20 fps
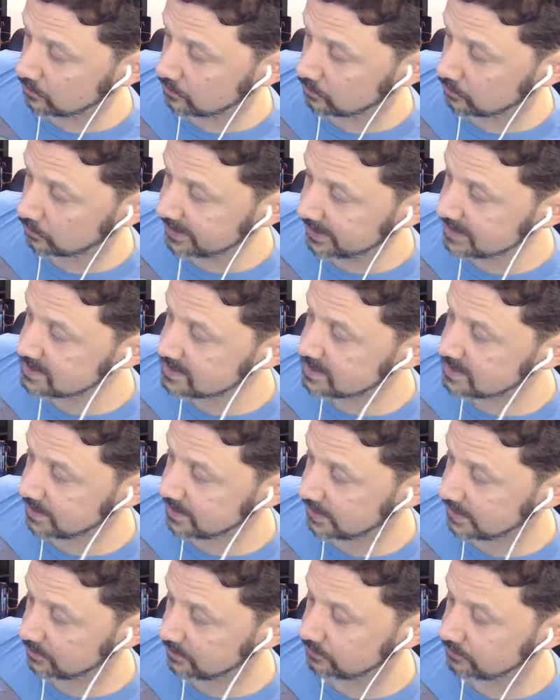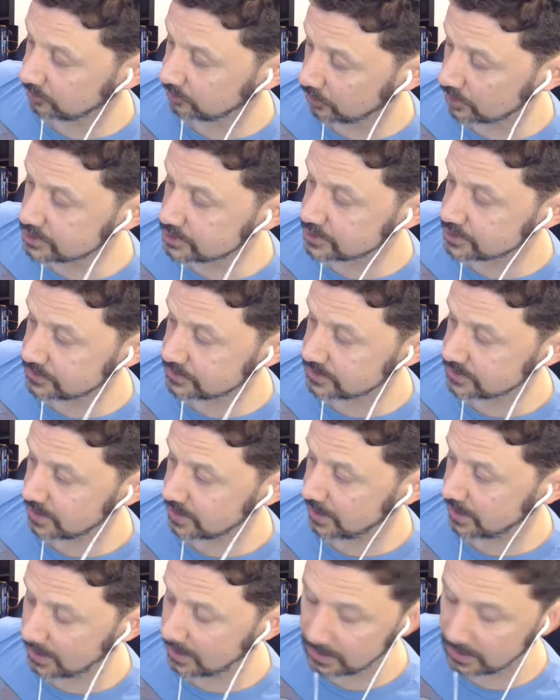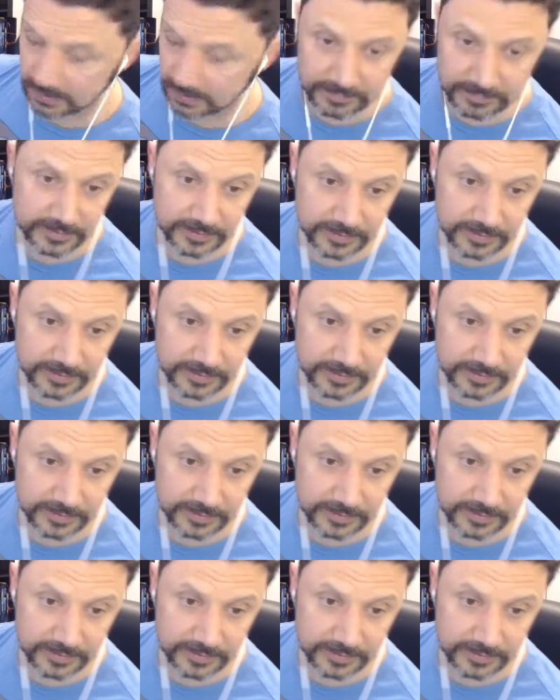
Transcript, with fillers: reskinned versions of